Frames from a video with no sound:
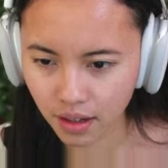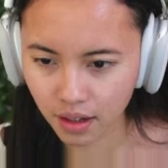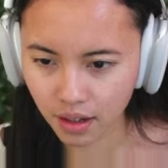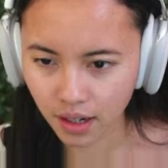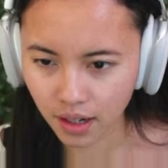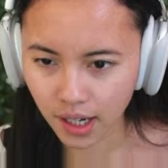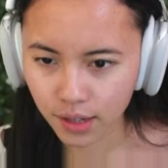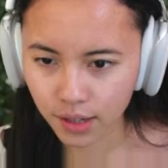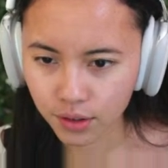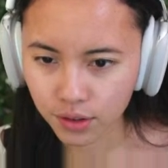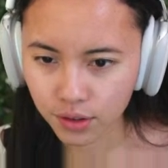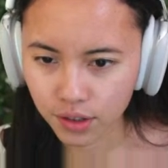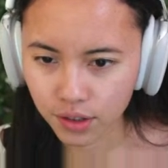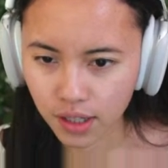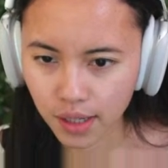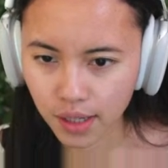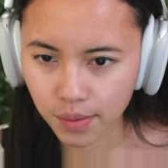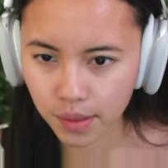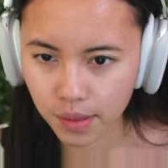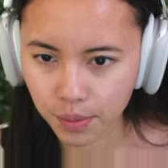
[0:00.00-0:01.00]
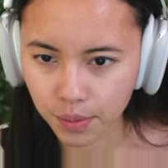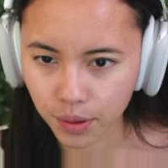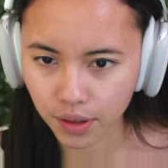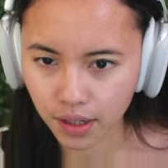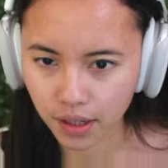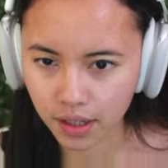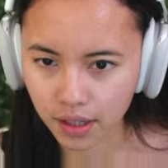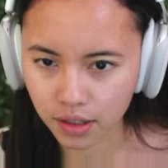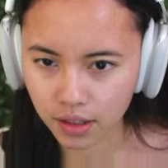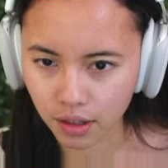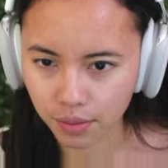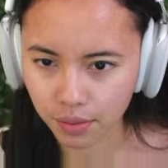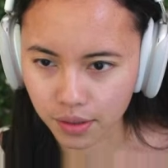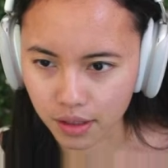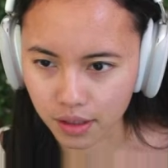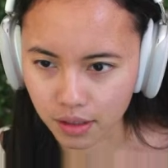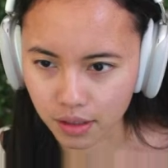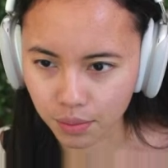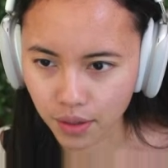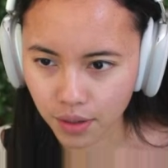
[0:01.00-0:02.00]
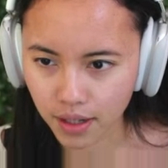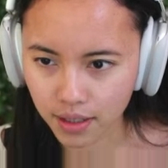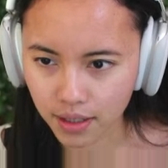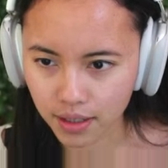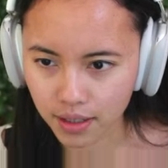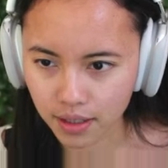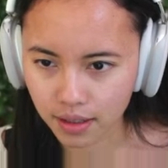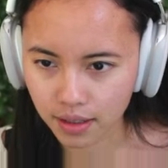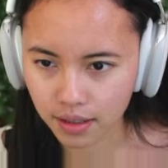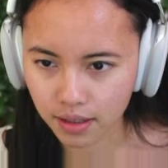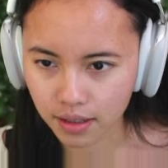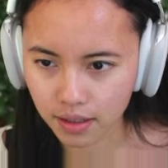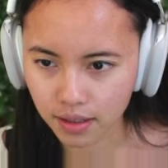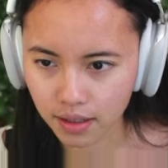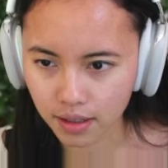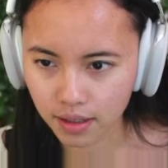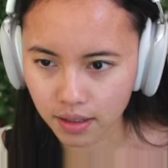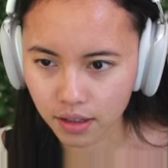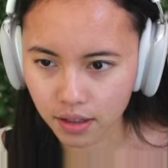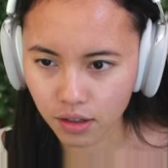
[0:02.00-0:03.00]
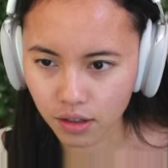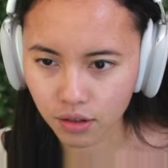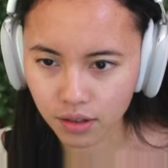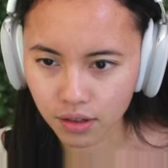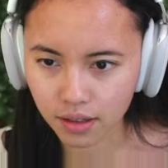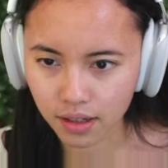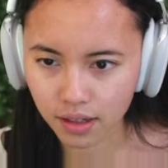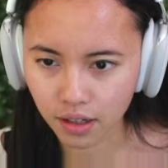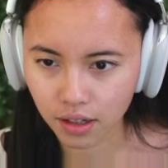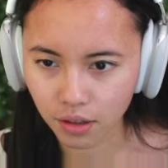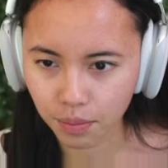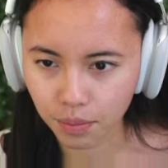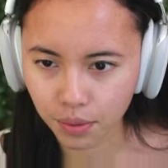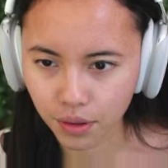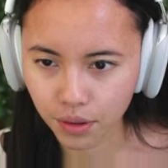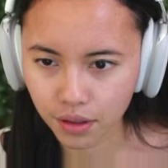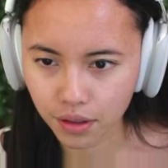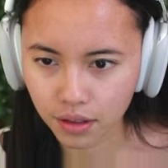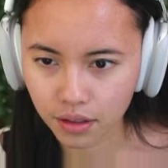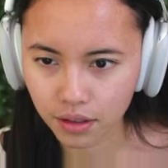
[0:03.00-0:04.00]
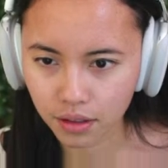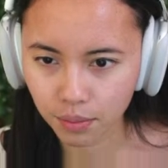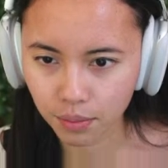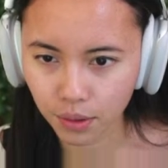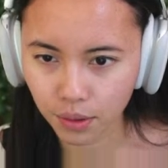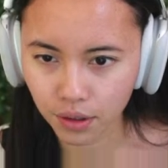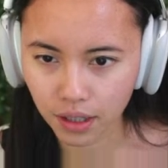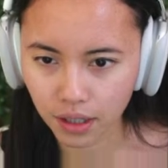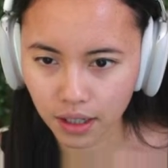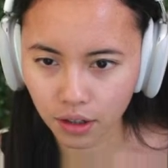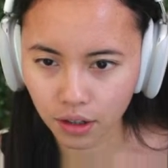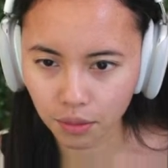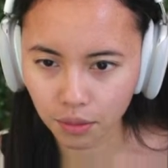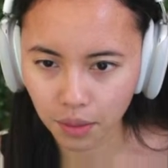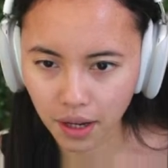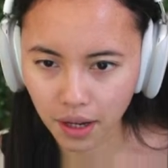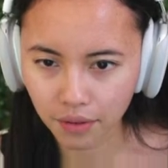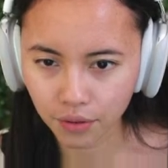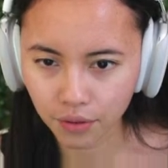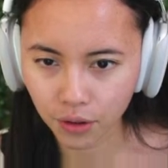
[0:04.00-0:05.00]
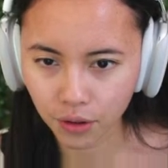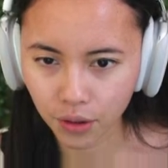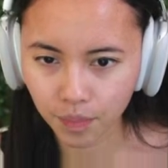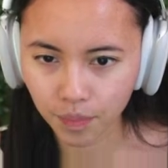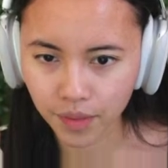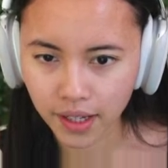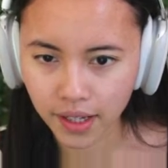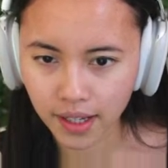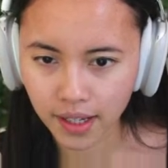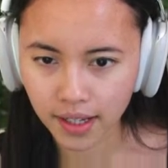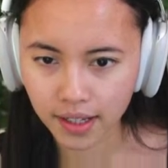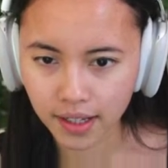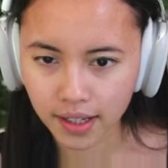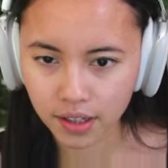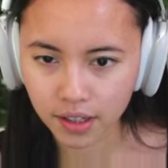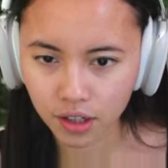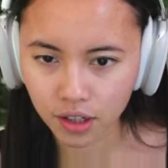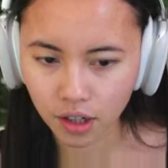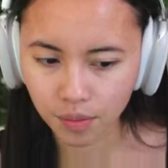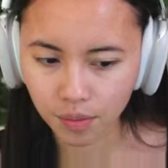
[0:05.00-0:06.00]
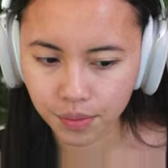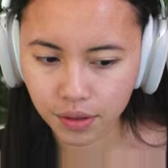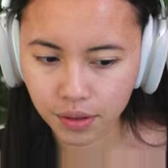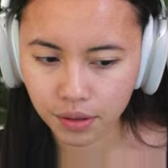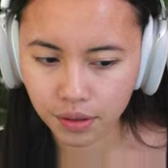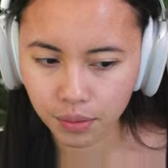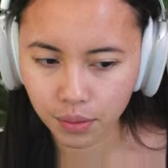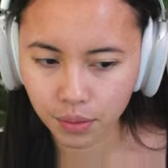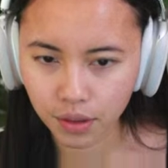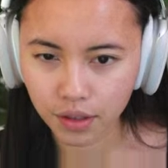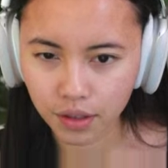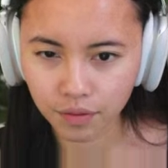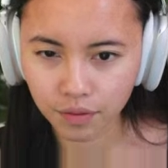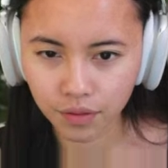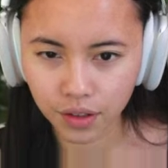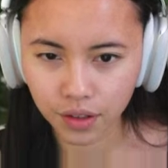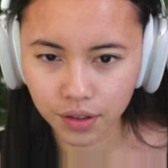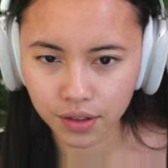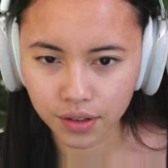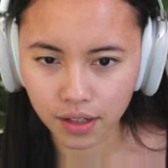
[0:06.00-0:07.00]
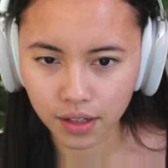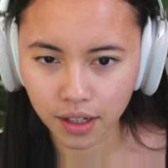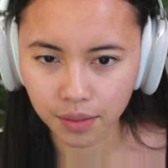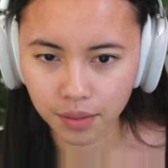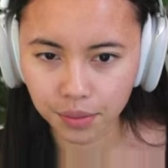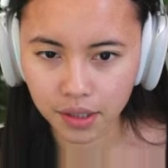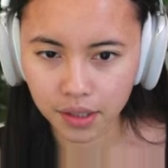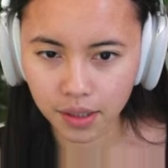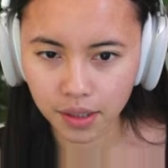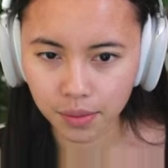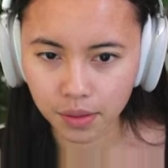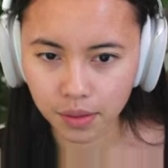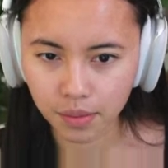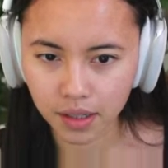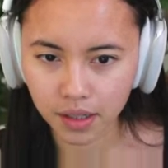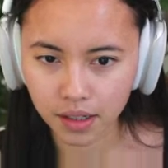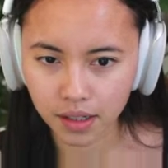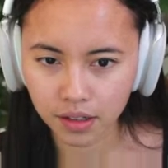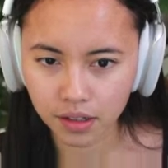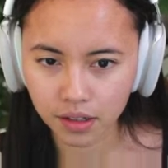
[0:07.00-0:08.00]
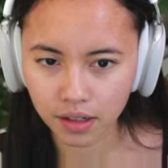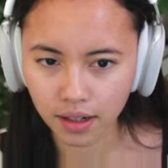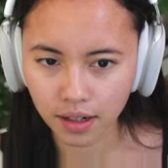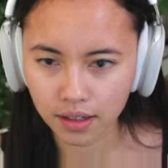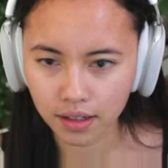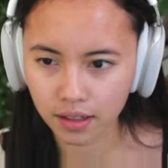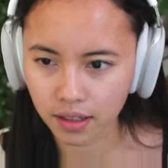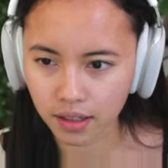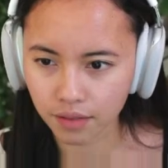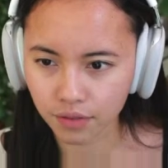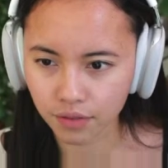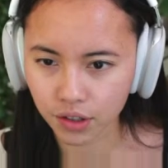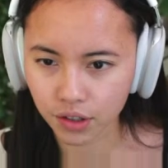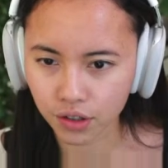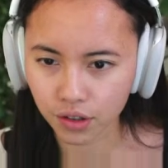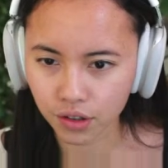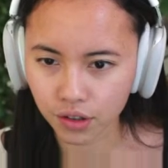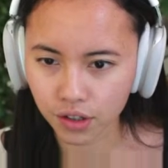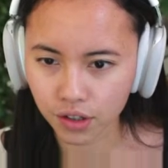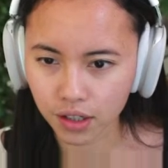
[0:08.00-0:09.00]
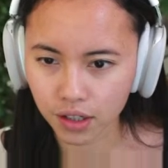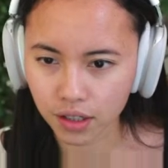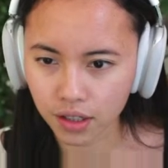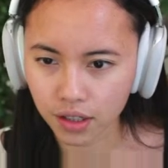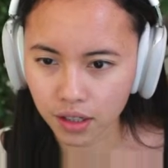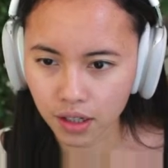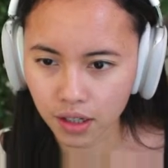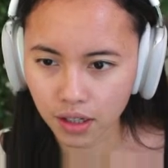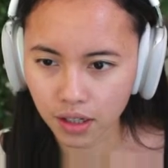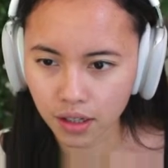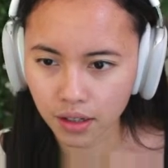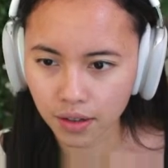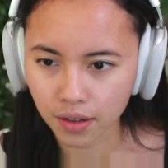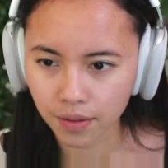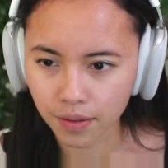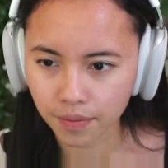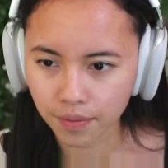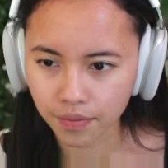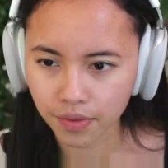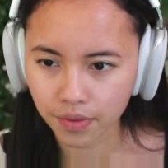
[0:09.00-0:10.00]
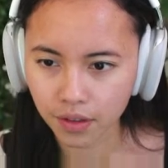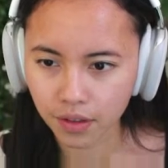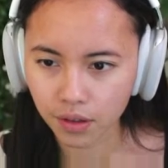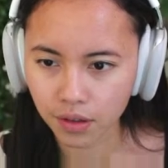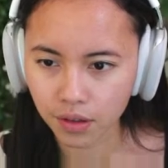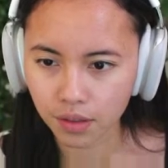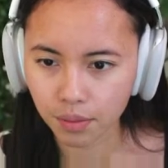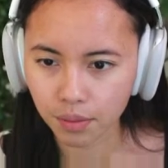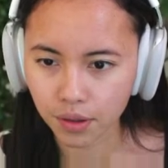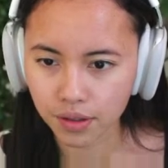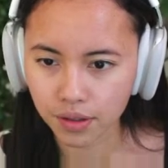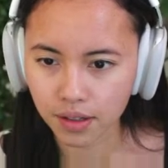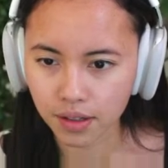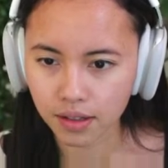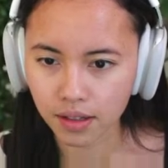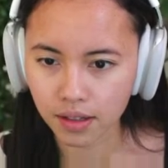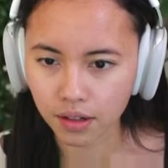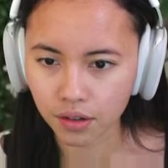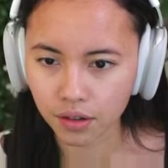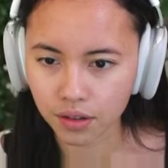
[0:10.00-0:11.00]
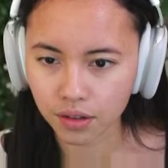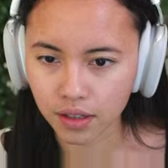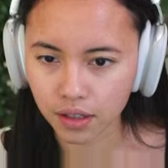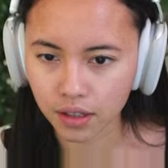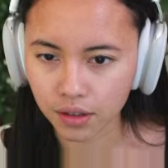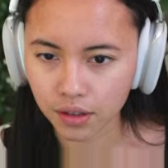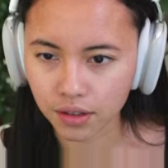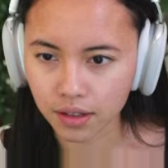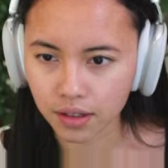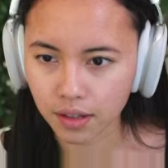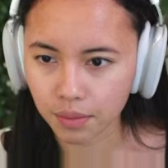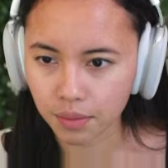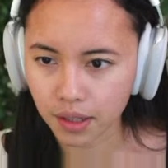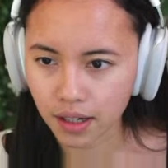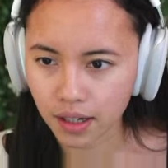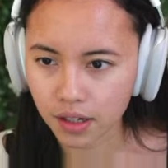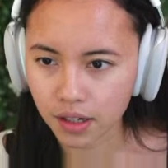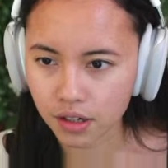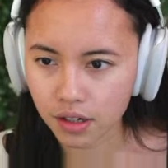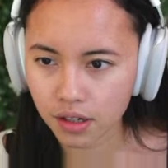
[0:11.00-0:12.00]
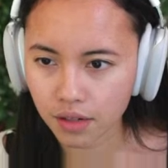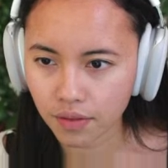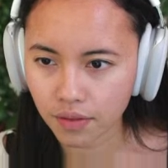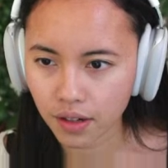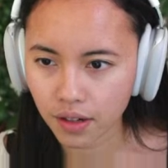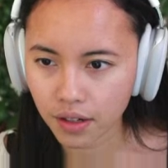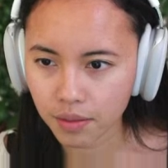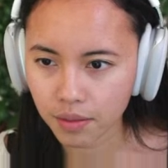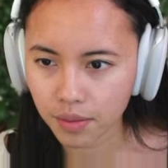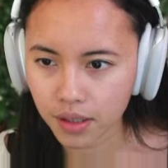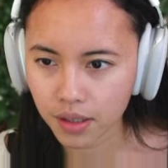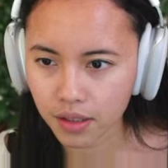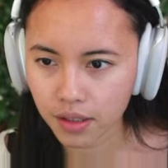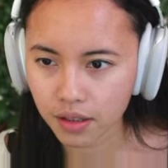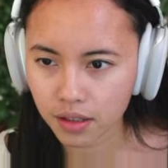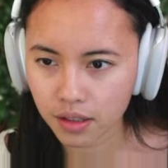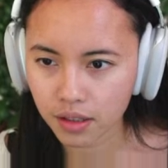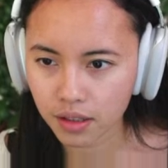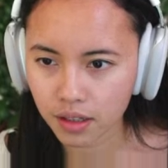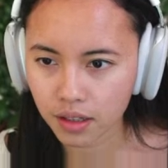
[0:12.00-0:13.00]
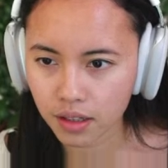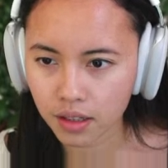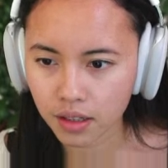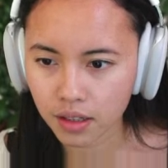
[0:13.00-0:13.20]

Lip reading: How do teams put Gitops into practice? It's not a single product, plugin, or platform. Gitops workflows help teams manage IT infrastructure through the process they already use in application development.